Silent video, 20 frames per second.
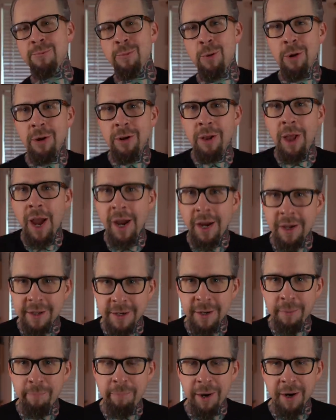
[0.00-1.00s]
more
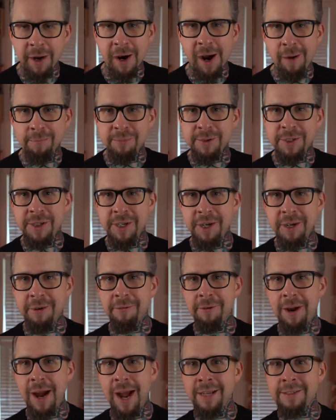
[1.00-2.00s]
likely to pick up
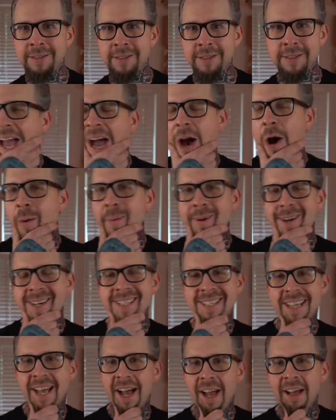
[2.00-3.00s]
cigarettes. How many
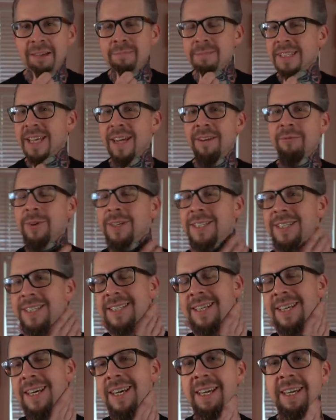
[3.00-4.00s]
times have we
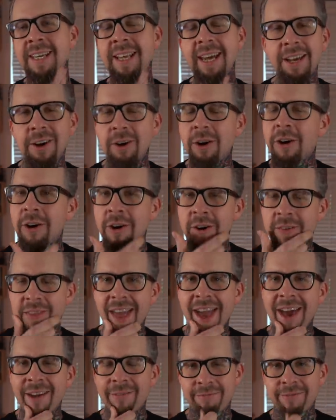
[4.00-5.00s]
seen and heard
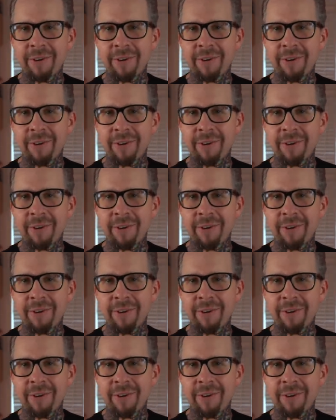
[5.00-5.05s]
that